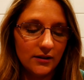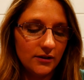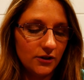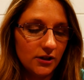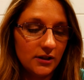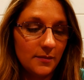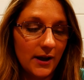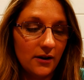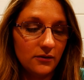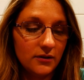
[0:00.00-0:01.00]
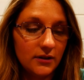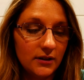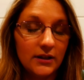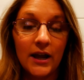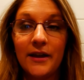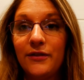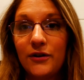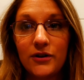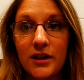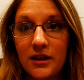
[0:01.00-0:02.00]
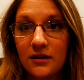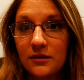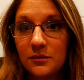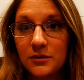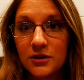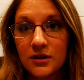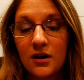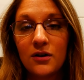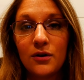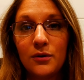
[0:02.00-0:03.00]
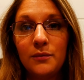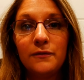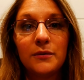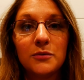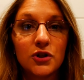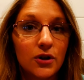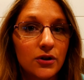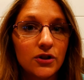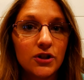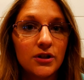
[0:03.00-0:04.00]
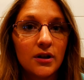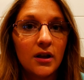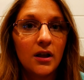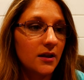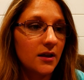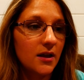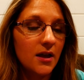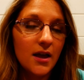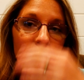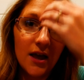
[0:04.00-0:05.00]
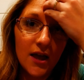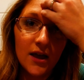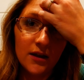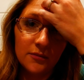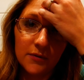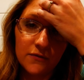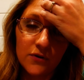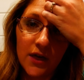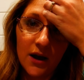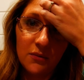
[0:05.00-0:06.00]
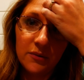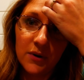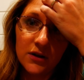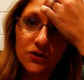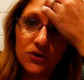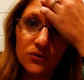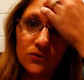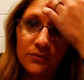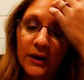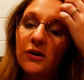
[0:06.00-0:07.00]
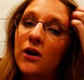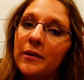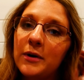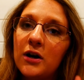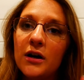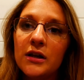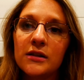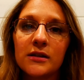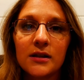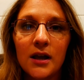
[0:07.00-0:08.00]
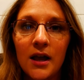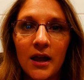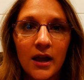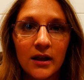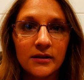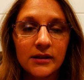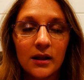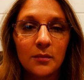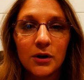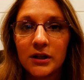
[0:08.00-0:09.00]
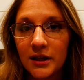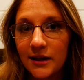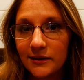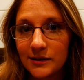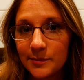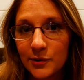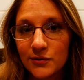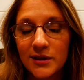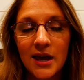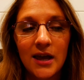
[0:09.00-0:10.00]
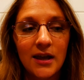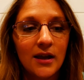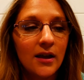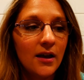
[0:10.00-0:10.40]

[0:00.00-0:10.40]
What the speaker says: It's just about 9:30. We just got home from church, and before that we went to my grandma's and celebrated Kayleigh's birthday.